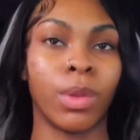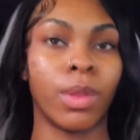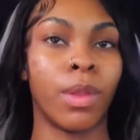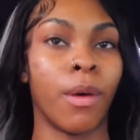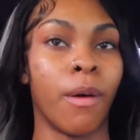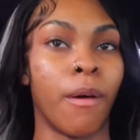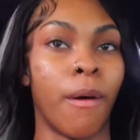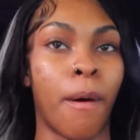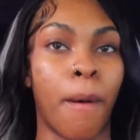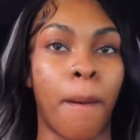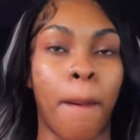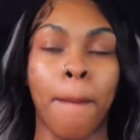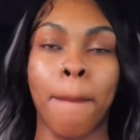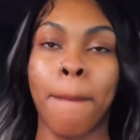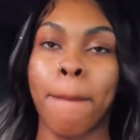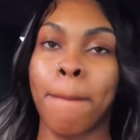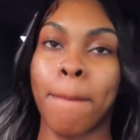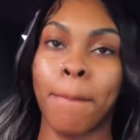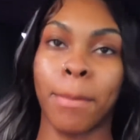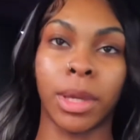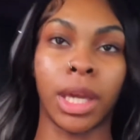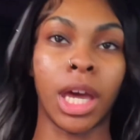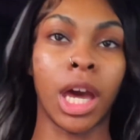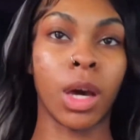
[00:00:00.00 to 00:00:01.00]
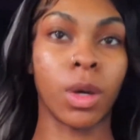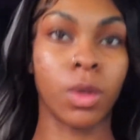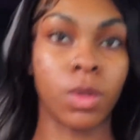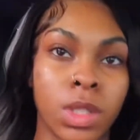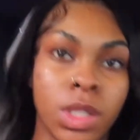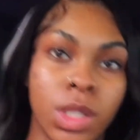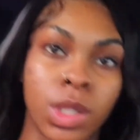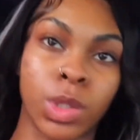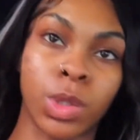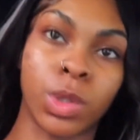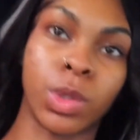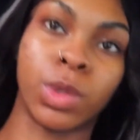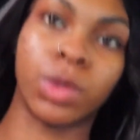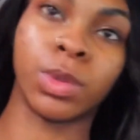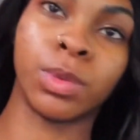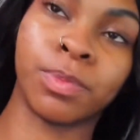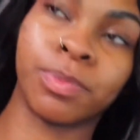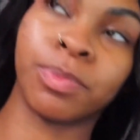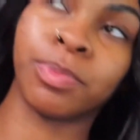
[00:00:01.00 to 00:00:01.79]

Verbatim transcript: the go-to.